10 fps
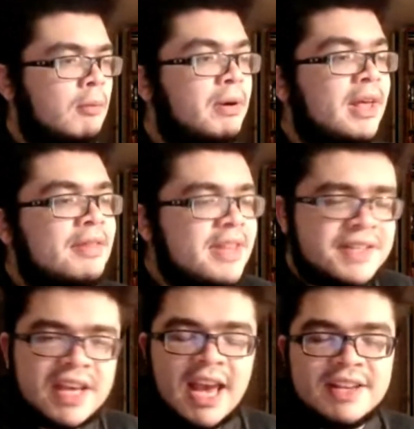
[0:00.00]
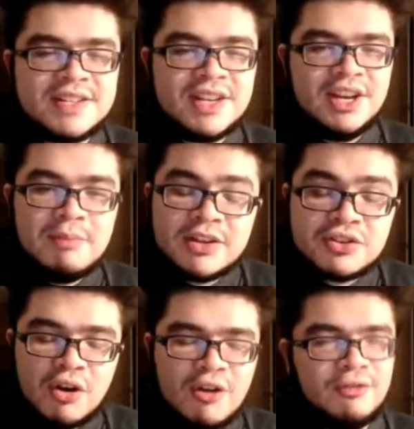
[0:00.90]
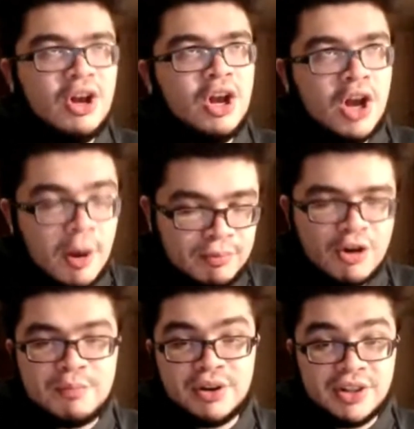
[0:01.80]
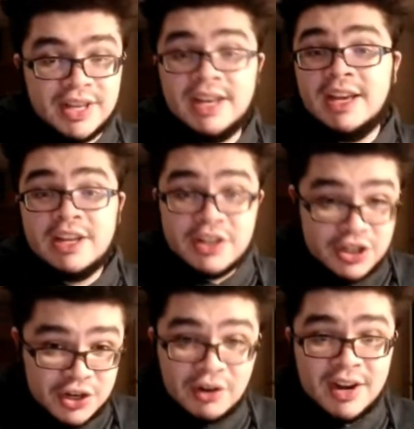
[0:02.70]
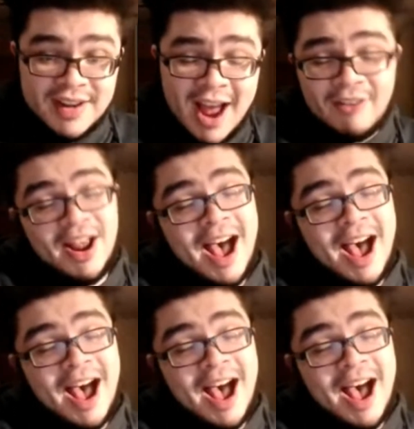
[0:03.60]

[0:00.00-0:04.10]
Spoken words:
But in this case, Musgrove appropriately turned it down.